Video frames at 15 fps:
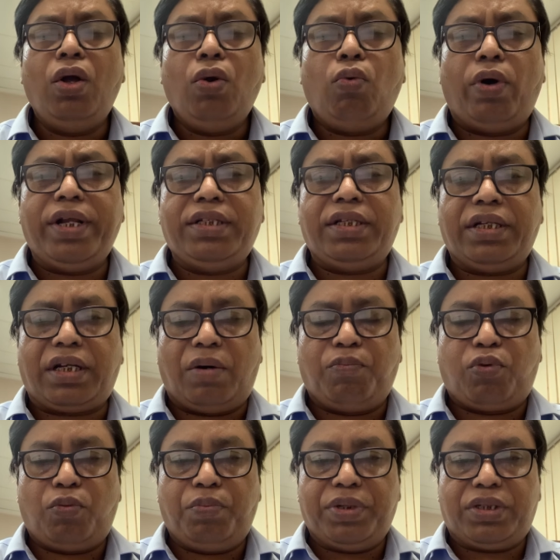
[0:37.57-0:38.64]
what is income
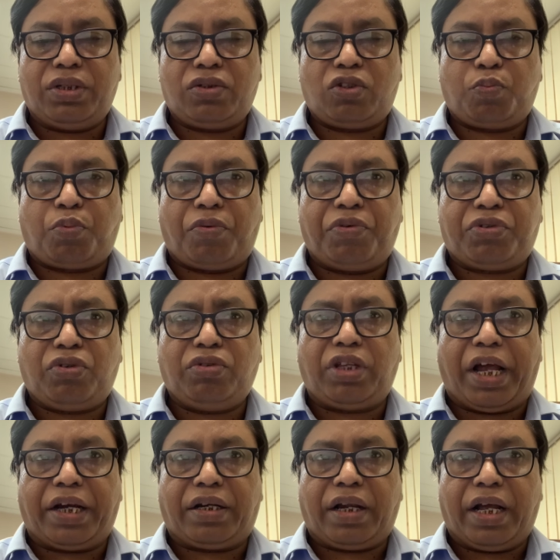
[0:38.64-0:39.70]
from business or profession,
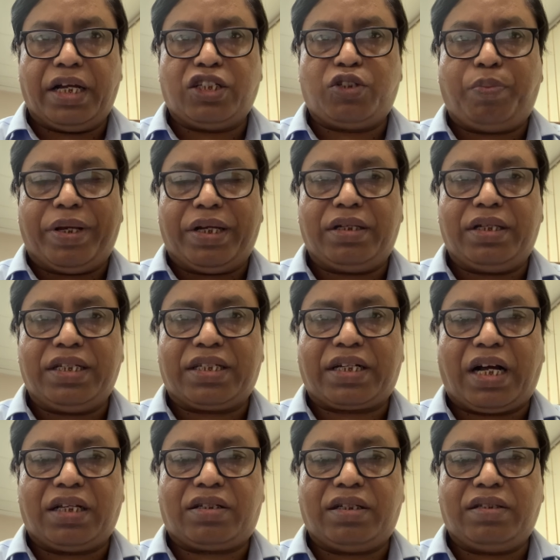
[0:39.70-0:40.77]
that has been
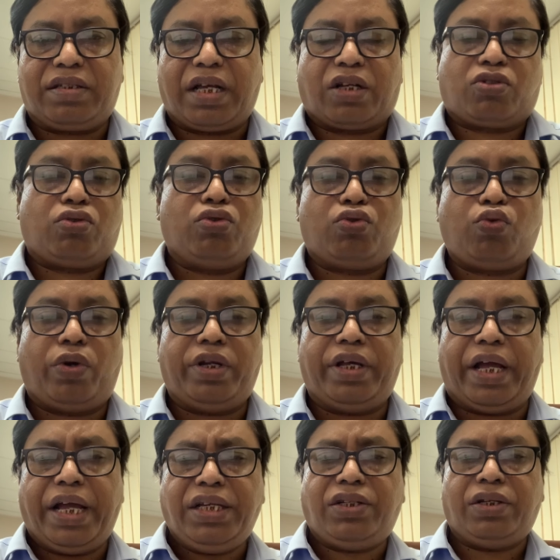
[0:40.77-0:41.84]
discussed in section
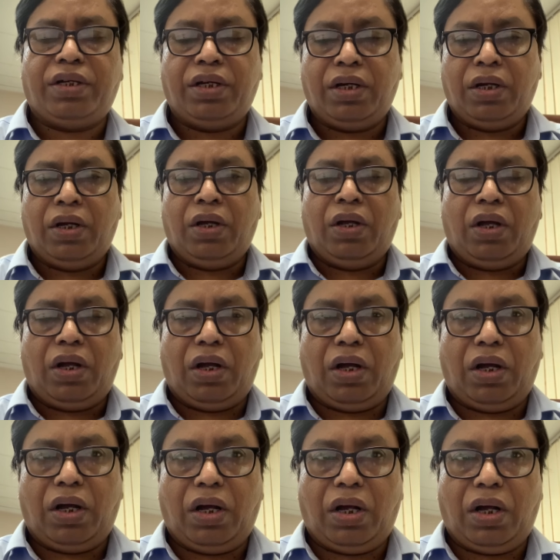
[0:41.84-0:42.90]
28.
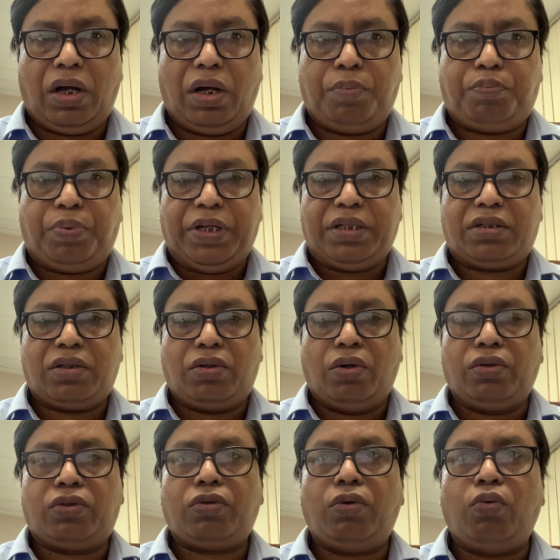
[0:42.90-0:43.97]
Please go
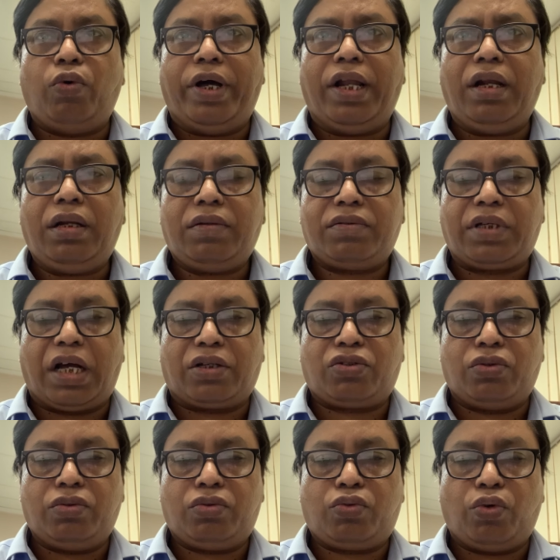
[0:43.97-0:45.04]
through well
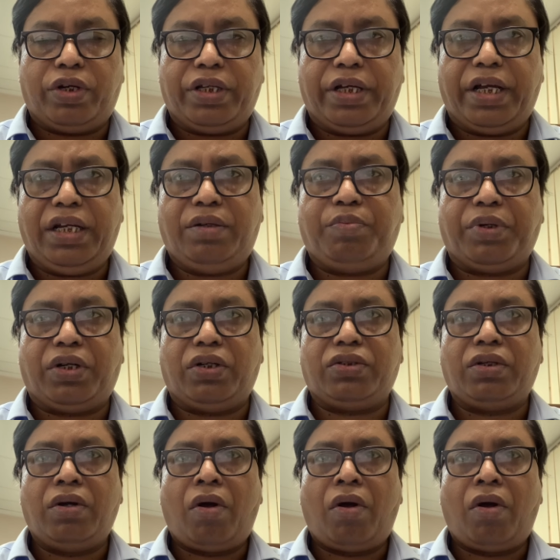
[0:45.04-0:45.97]
section 28, because